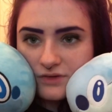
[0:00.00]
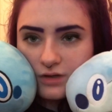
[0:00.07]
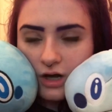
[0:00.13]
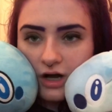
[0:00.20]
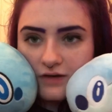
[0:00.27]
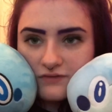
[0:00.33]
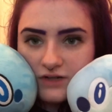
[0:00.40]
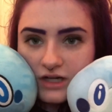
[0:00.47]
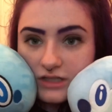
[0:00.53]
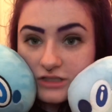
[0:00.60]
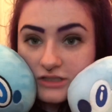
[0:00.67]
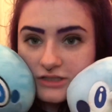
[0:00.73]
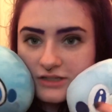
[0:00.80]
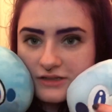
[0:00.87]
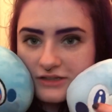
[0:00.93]

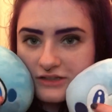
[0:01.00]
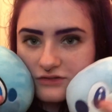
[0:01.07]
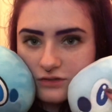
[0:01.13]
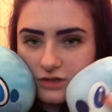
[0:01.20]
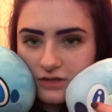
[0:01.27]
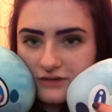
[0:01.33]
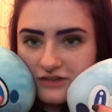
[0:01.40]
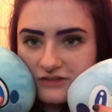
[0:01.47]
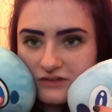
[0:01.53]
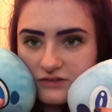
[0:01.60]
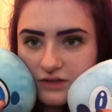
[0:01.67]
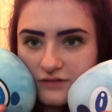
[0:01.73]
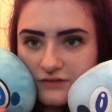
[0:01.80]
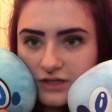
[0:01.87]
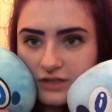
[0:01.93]
off-colored. This is
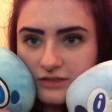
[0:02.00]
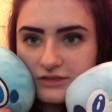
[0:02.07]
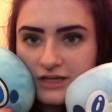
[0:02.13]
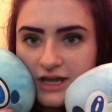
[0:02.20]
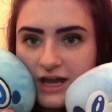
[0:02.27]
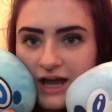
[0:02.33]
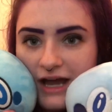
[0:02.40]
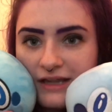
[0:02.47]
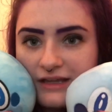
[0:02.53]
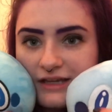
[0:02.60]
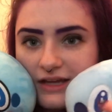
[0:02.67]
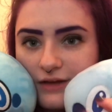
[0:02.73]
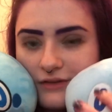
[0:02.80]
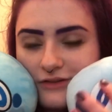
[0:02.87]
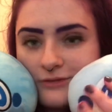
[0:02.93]
off-colored. I
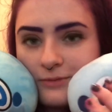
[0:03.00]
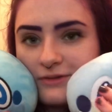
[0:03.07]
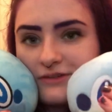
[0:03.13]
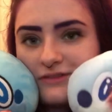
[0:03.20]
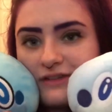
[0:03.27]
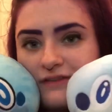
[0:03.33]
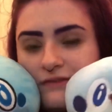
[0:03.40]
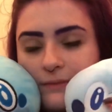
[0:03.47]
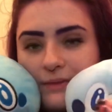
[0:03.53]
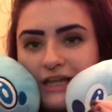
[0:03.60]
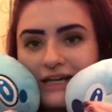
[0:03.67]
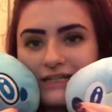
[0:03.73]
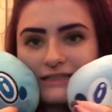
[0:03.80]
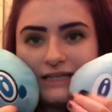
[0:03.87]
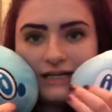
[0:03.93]
like how this one doesn't have the
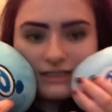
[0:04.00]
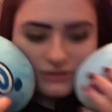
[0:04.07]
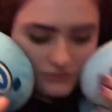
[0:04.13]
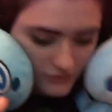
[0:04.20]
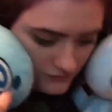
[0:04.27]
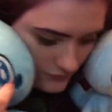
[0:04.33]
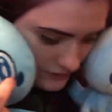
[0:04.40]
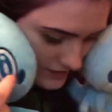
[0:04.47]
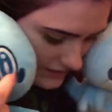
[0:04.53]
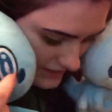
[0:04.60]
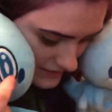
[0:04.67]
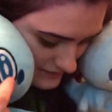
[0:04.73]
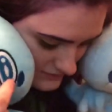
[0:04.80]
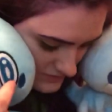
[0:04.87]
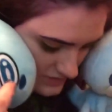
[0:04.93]
black lines for the
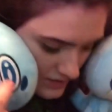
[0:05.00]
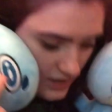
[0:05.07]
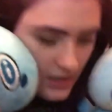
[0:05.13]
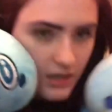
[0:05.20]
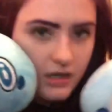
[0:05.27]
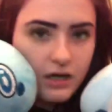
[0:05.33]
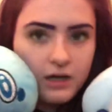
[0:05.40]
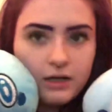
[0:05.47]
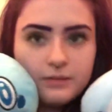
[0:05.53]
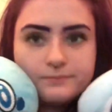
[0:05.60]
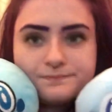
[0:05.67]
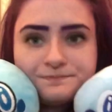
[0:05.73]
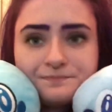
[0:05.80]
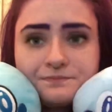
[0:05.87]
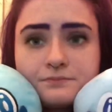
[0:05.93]
eyes.
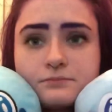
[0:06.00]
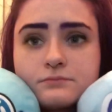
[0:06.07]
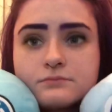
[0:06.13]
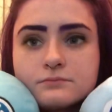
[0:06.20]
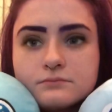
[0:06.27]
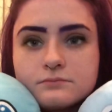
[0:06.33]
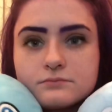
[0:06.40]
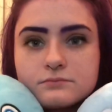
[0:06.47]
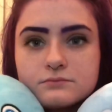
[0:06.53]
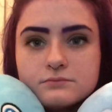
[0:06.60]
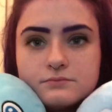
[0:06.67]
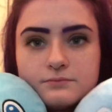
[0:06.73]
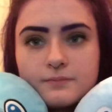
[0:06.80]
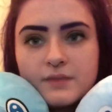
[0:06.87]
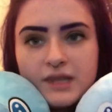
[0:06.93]
And
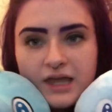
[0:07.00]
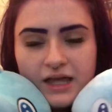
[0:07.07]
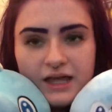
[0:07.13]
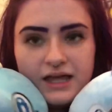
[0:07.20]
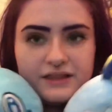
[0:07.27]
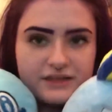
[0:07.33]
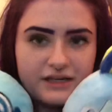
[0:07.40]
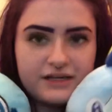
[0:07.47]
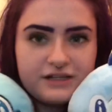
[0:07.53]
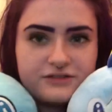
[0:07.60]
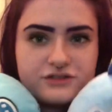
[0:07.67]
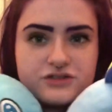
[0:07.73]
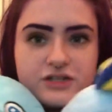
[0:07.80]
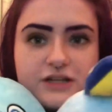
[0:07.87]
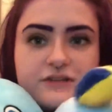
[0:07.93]
then
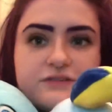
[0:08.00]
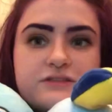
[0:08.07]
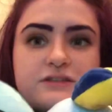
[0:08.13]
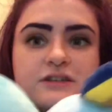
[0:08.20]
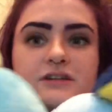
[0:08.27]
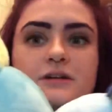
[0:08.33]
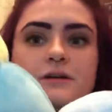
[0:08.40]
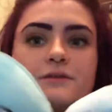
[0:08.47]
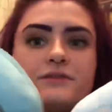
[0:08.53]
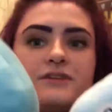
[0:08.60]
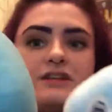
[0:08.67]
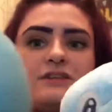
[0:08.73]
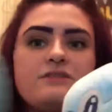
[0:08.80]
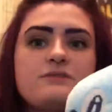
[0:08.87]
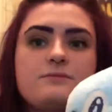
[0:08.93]
it's just, you know,
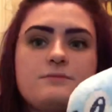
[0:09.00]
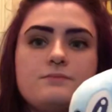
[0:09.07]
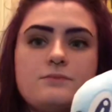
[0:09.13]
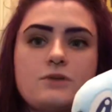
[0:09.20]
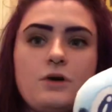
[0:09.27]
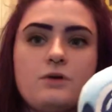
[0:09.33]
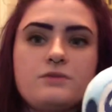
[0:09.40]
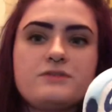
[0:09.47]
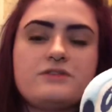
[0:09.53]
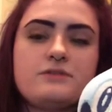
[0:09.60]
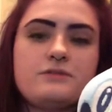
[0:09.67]
this goes